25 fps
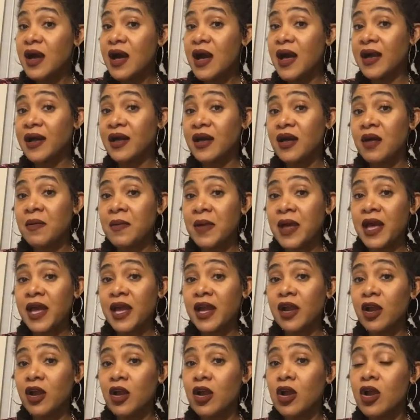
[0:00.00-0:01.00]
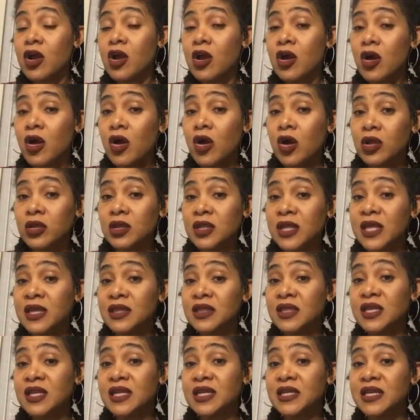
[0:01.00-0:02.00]
I cut my hair on
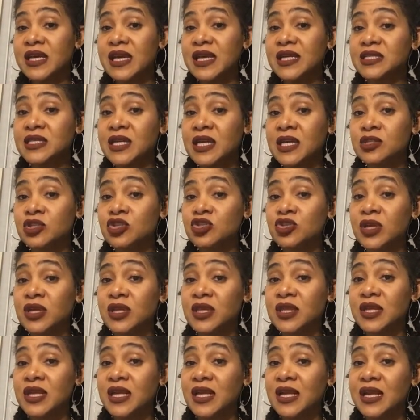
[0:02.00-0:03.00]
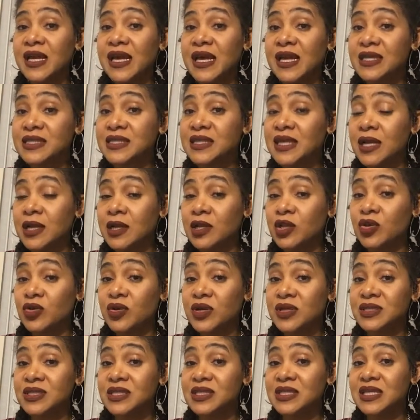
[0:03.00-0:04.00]
lengthening days and strengthening days, and you
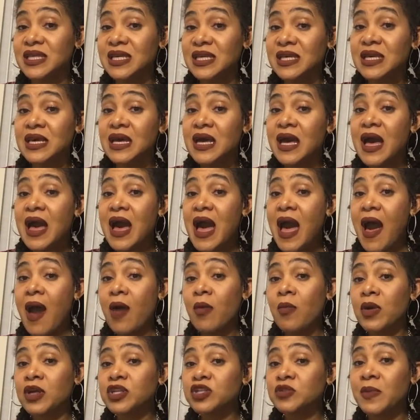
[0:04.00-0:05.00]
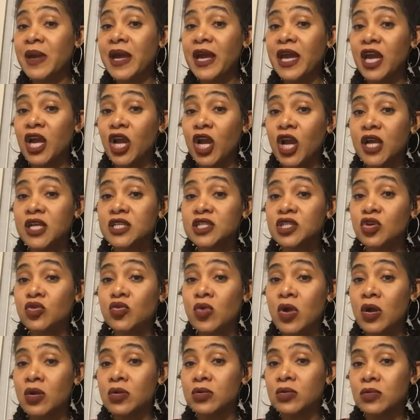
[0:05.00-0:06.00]
can see how much my hair has
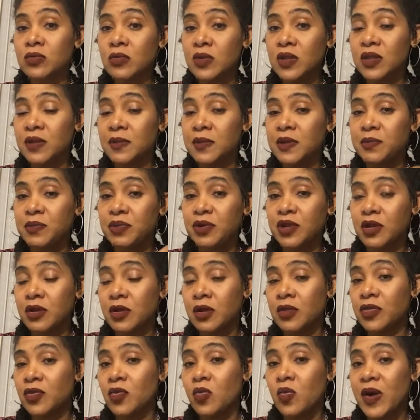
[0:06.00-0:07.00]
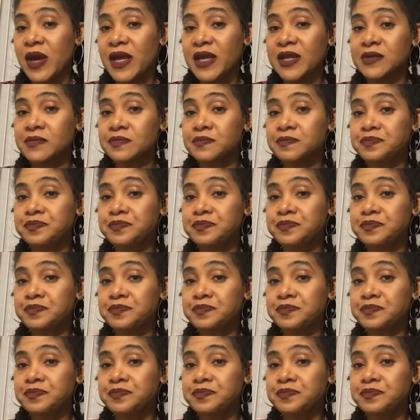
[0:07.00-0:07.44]
grown. Well, let me put it on the white.